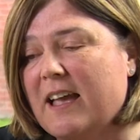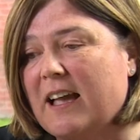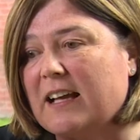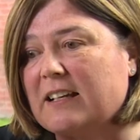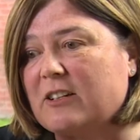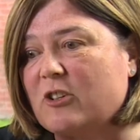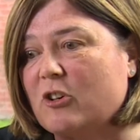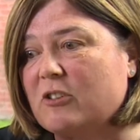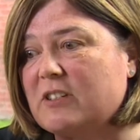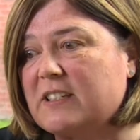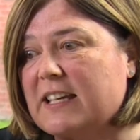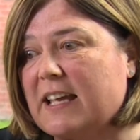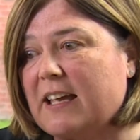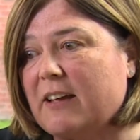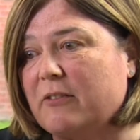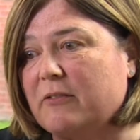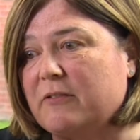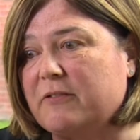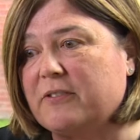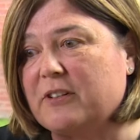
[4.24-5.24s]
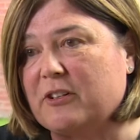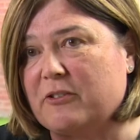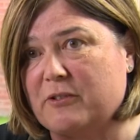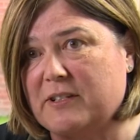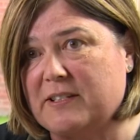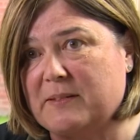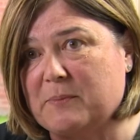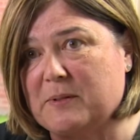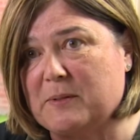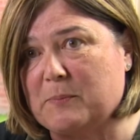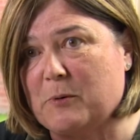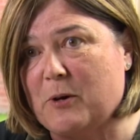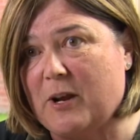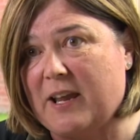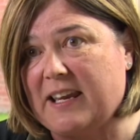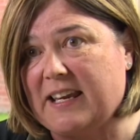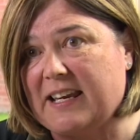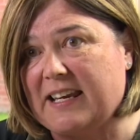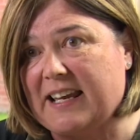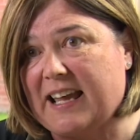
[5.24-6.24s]
I'd gone down for the Christmas
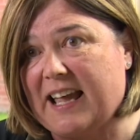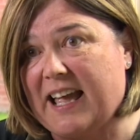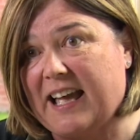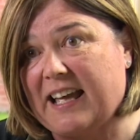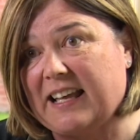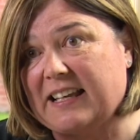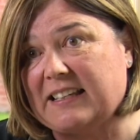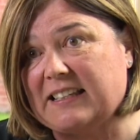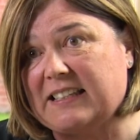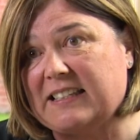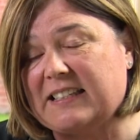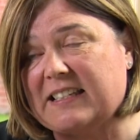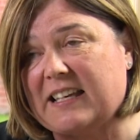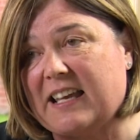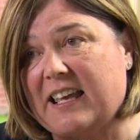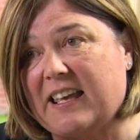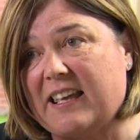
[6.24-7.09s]
break, and